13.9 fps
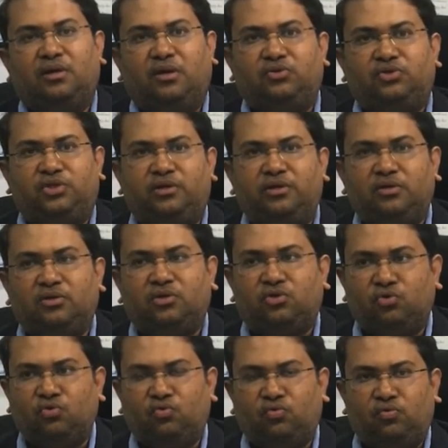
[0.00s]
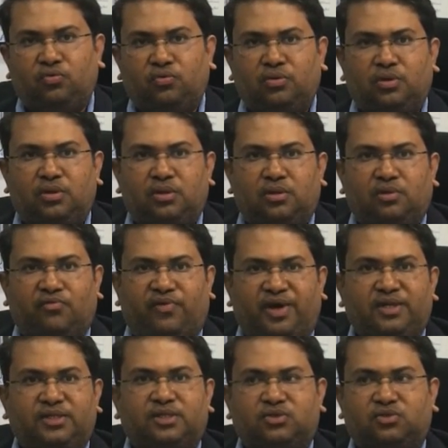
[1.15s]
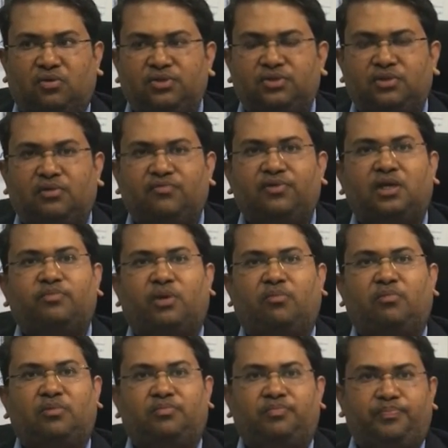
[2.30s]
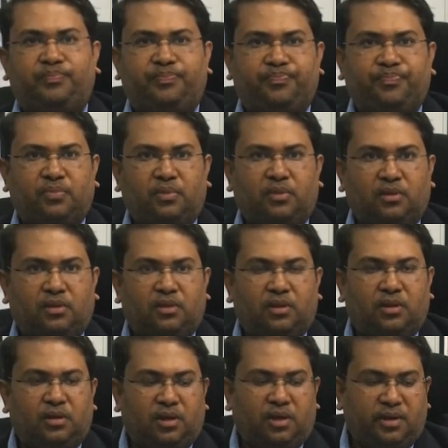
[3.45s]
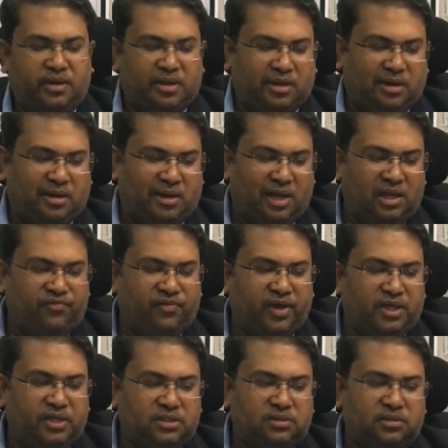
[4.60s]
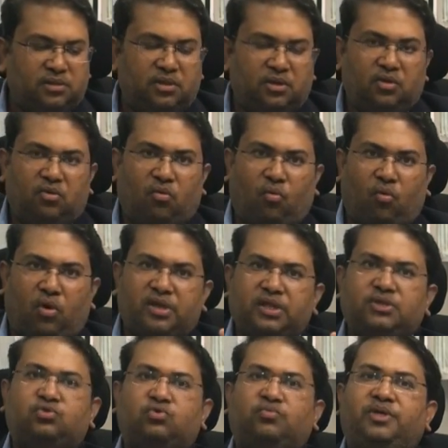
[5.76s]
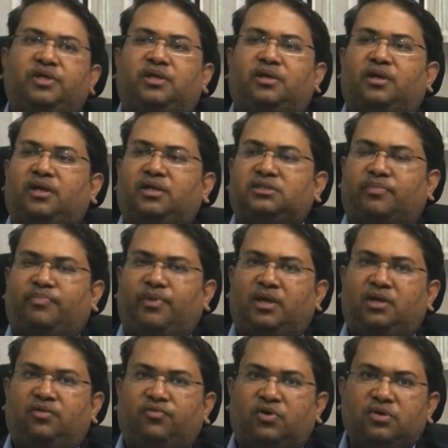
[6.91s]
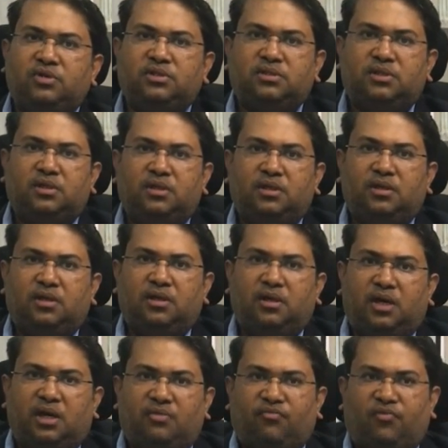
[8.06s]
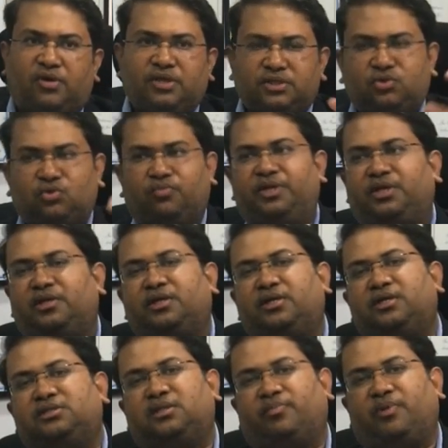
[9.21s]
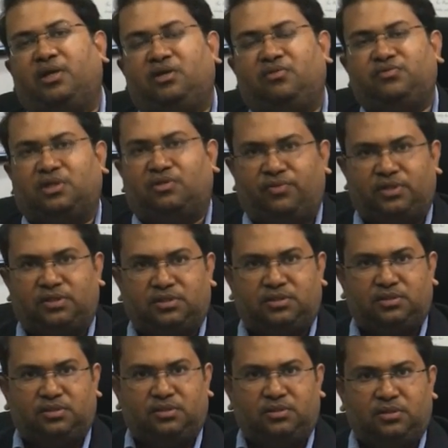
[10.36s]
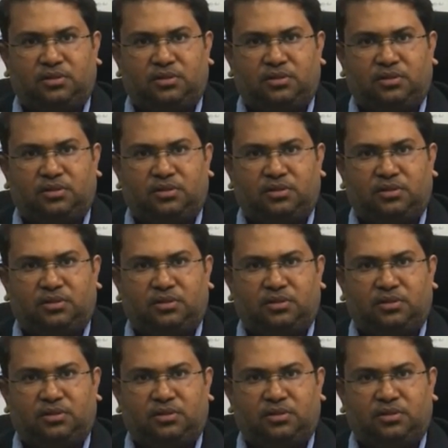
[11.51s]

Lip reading: Now schedule 2 finds the solution of that problem. It clarifies what is to be treated as supply of goods and what is to be treated as supply of service.